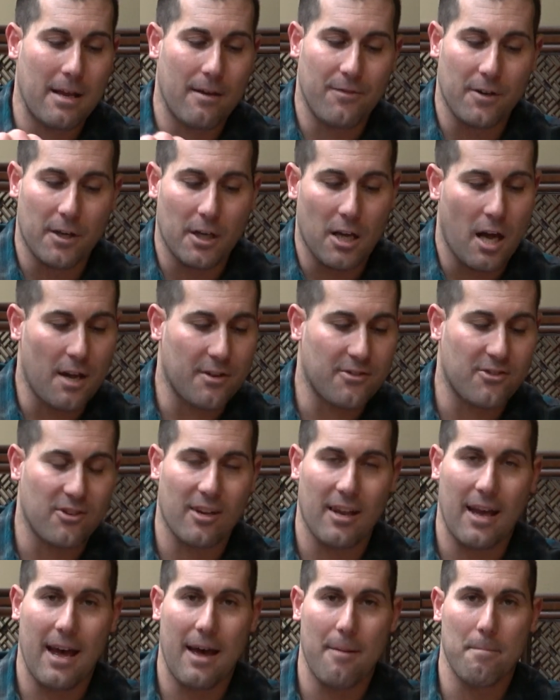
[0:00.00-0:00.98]
if you're
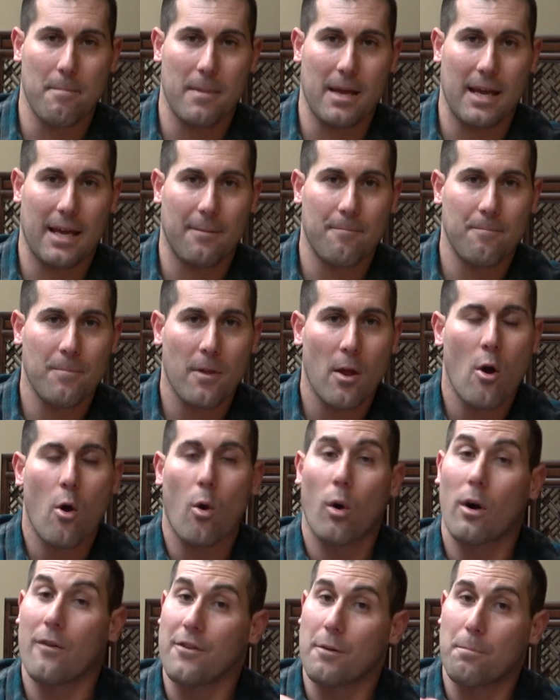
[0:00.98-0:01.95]
cussing at me,
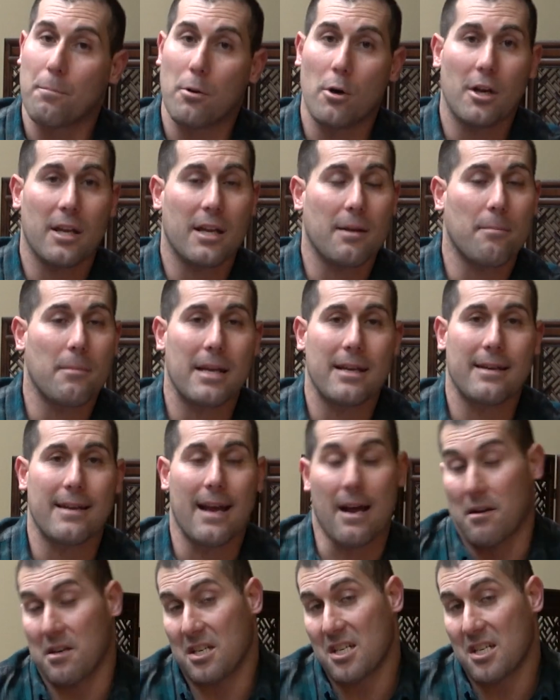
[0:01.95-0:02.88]
or if you're putting me down.